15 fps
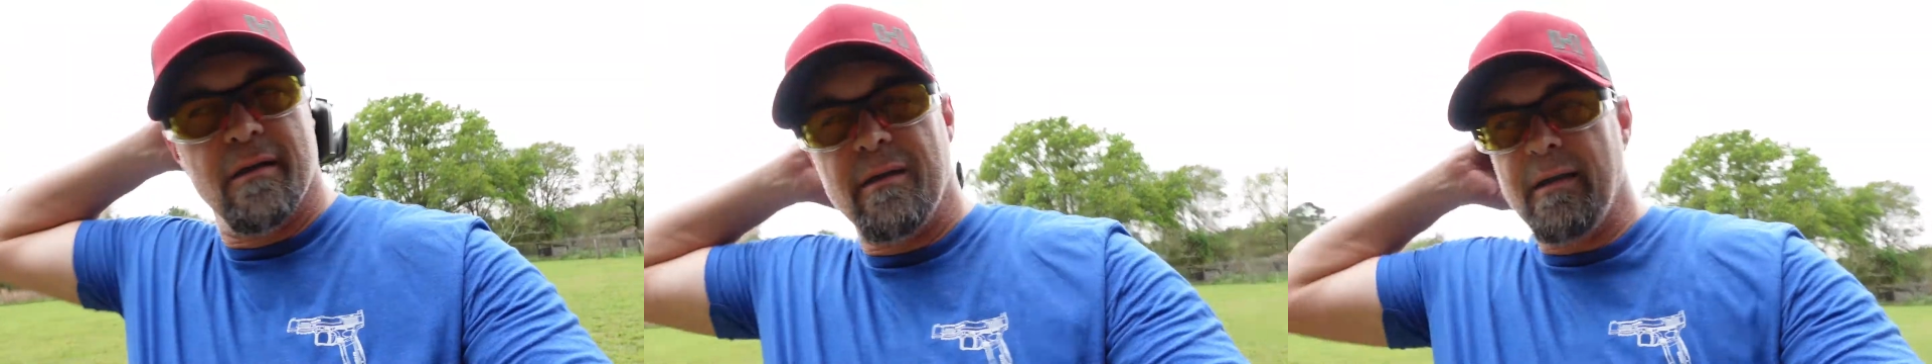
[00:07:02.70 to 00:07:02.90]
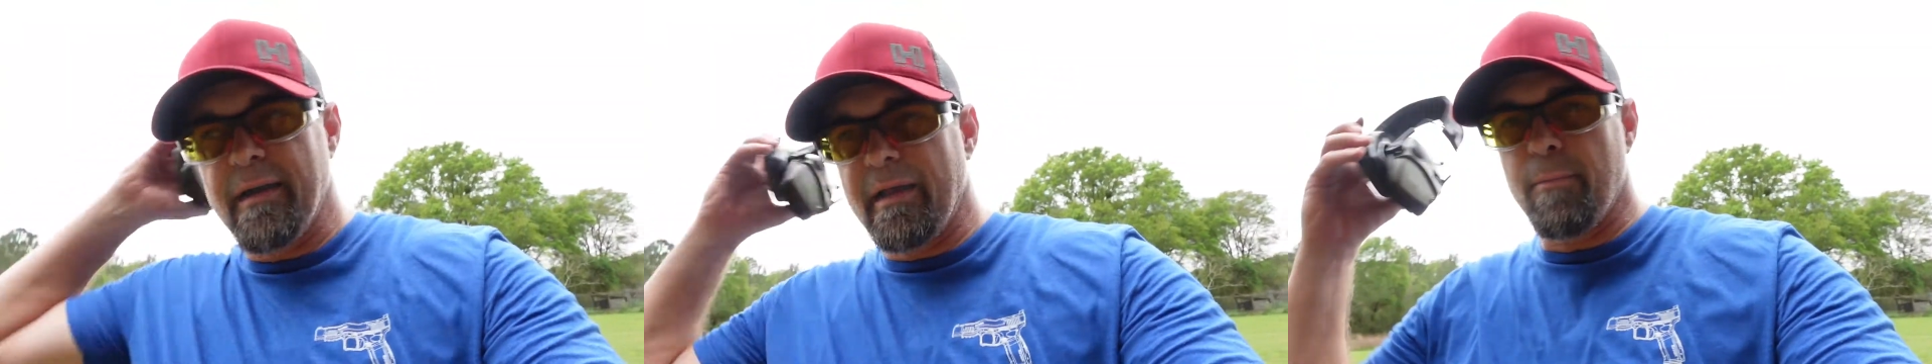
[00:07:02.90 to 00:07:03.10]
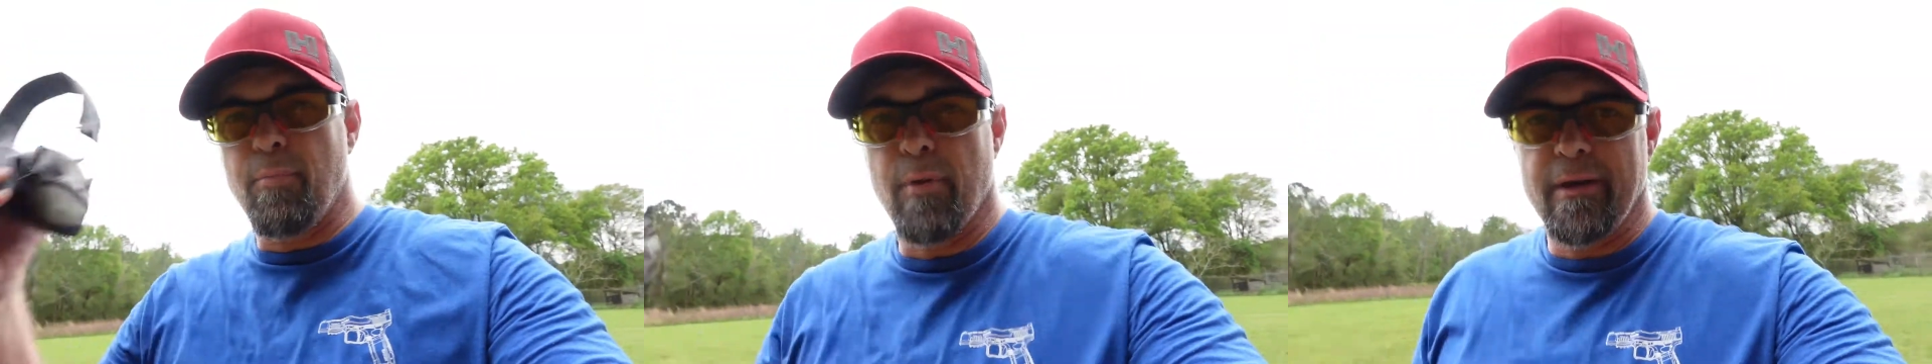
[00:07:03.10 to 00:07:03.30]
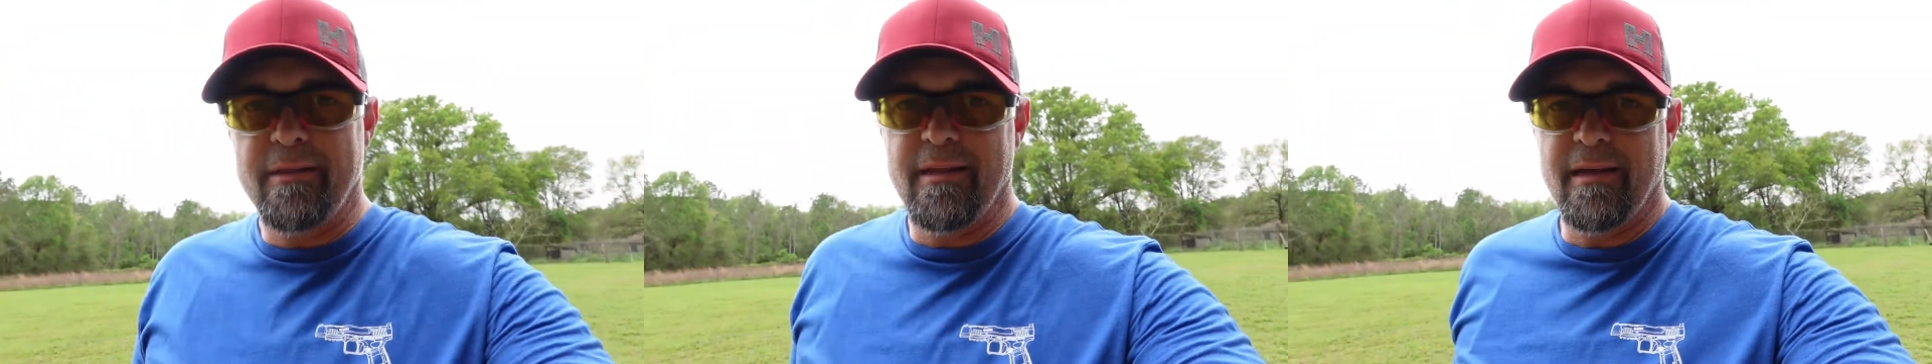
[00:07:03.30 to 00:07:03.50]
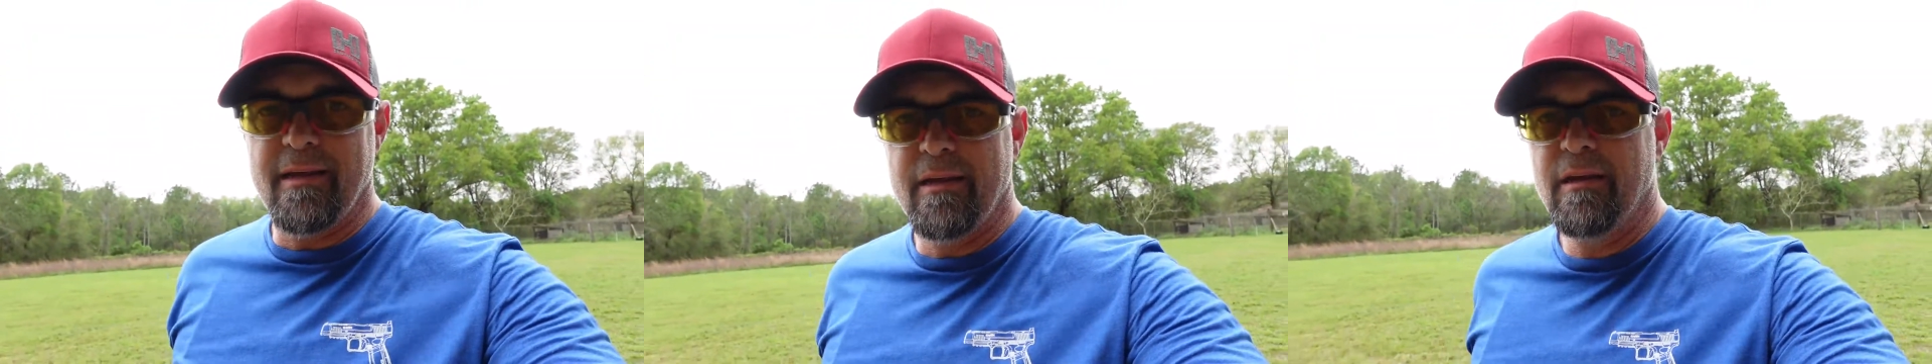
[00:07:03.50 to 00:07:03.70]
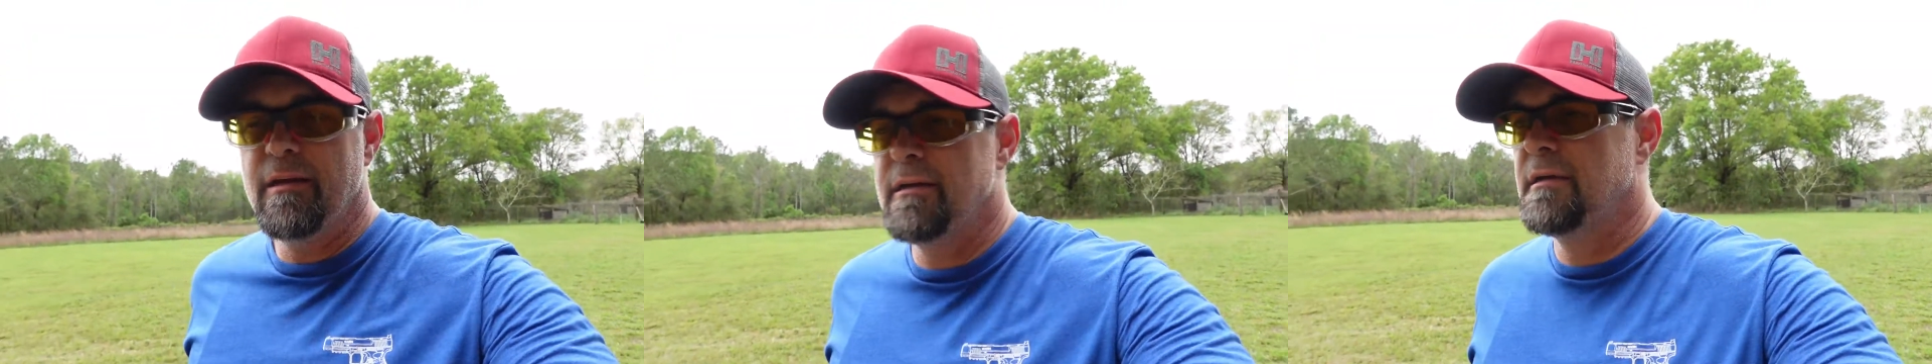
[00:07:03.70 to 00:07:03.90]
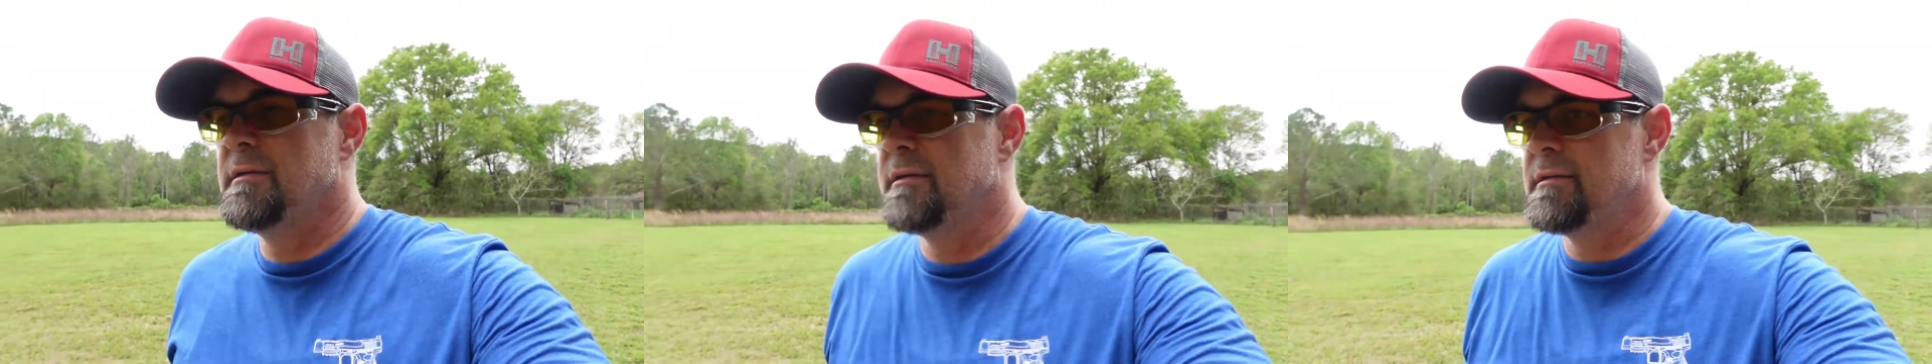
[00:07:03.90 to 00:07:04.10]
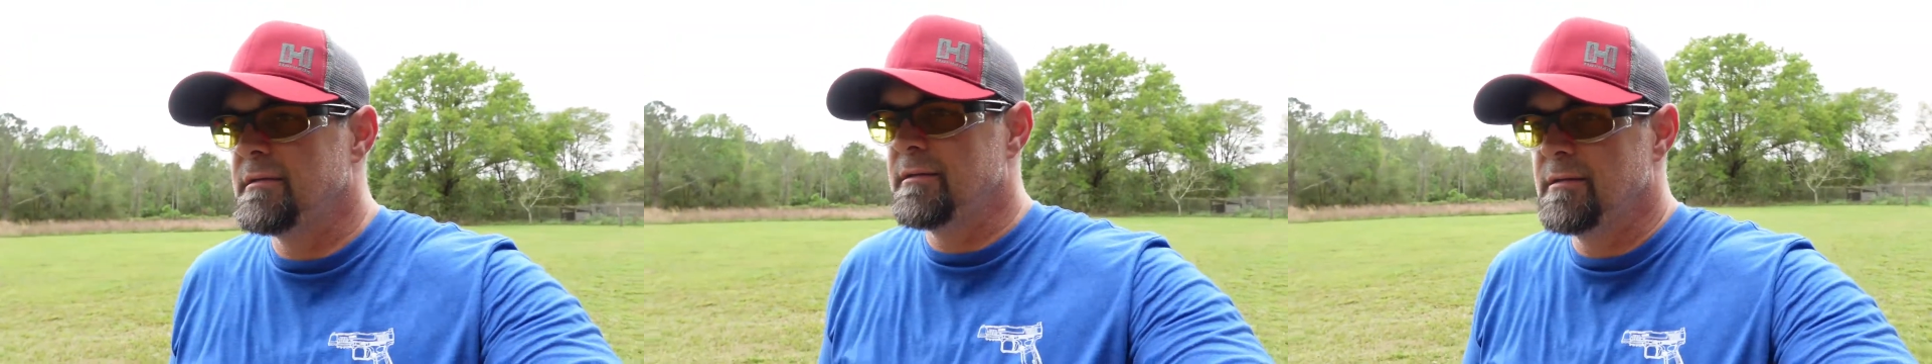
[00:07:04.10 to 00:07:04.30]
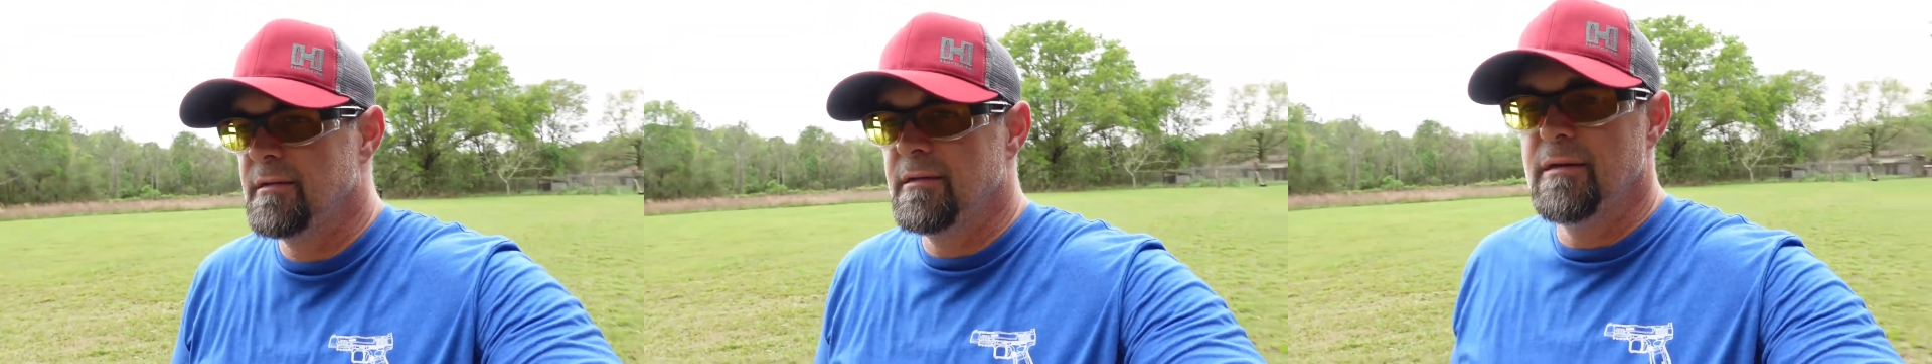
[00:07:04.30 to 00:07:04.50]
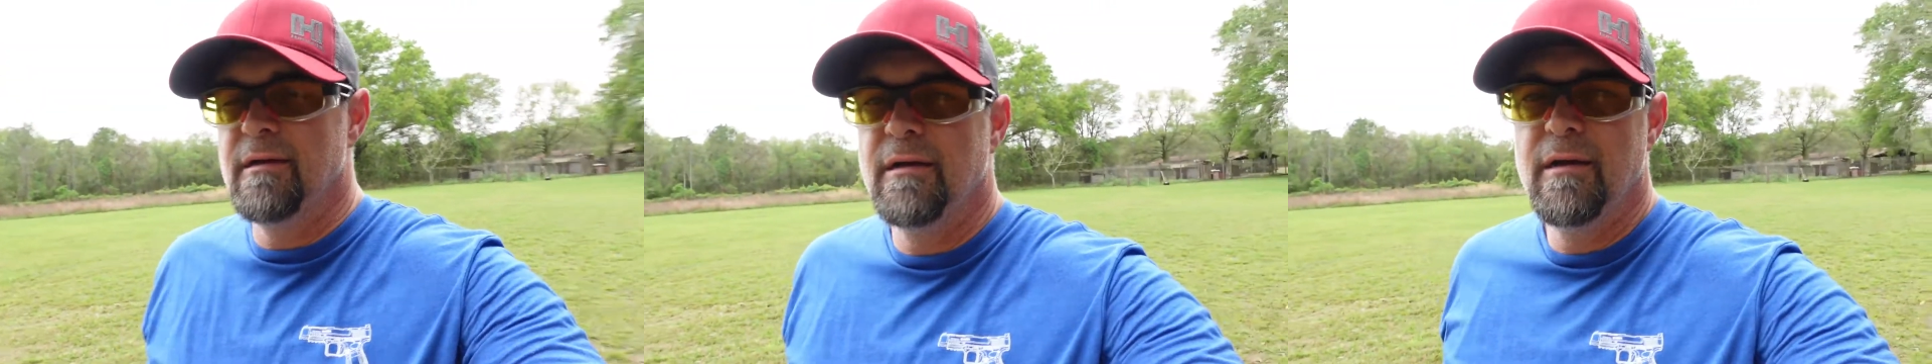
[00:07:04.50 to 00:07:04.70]
I got to bring the
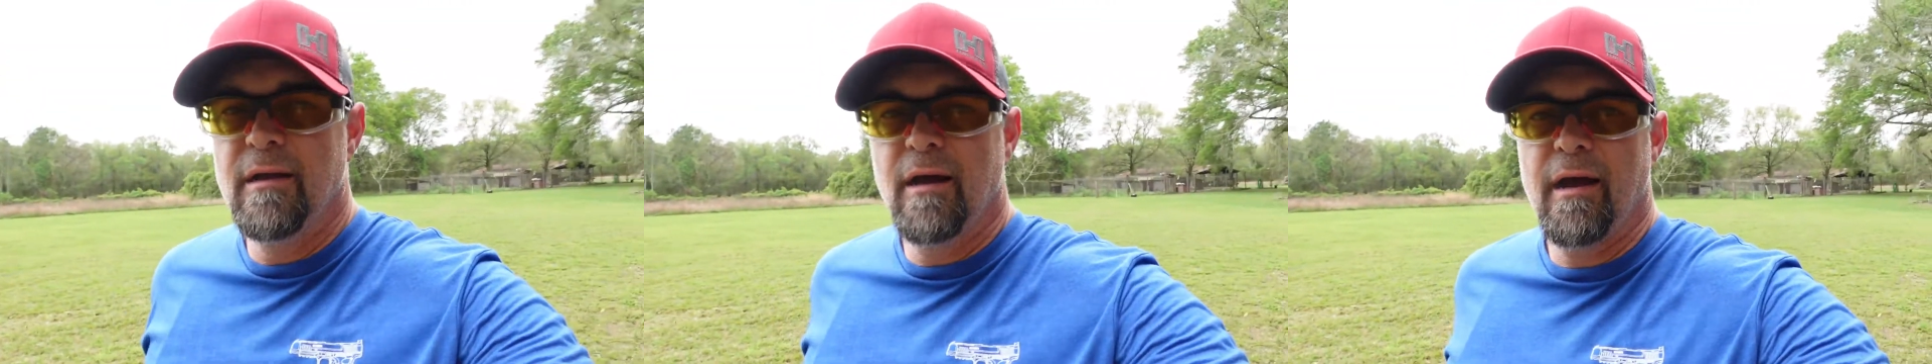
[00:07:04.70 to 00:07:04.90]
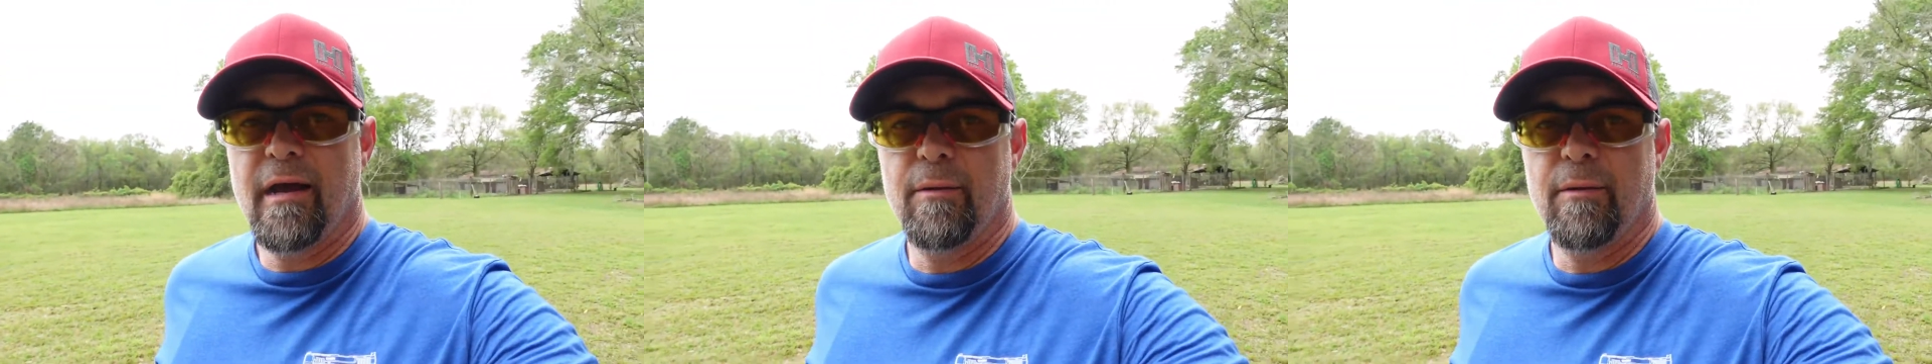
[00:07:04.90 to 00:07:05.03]
I